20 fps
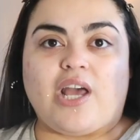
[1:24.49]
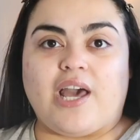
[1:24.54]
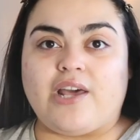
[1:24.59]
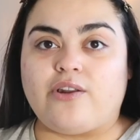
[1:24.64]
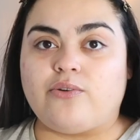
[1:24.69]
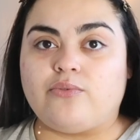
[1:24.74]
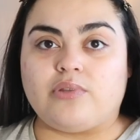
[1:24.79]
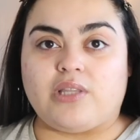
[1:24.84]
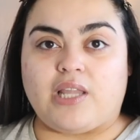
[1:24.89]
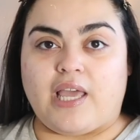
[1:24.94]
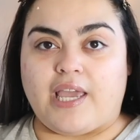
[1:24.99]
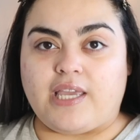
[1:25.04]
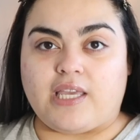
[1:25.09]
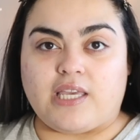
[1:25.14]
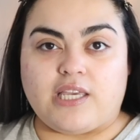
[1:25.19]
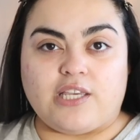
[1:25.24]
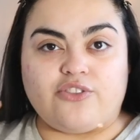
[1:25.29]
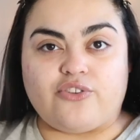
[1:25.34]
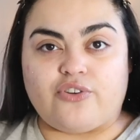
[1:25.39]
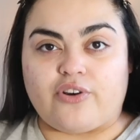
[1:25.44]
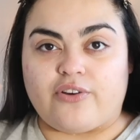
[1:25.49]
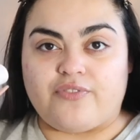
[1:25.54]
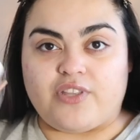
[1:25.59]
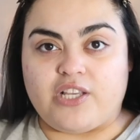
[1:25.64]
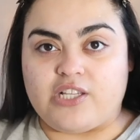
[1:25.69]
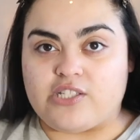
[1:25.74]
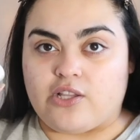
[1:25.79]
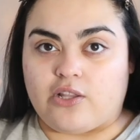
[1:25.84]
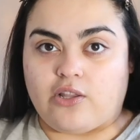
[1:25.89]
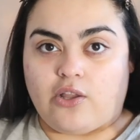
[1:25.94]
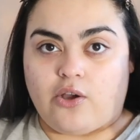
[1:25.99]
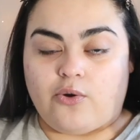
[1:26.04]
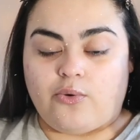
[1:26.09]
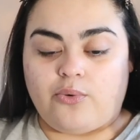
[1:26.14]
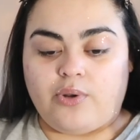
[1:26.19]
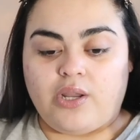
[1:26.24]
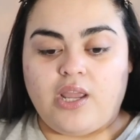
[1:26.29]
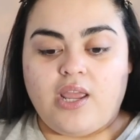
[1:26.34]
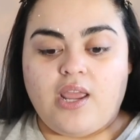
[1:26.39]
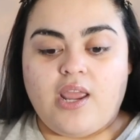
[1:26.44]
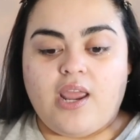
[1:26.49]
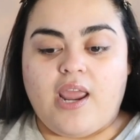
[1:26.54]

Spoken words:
I don't like either of these alone,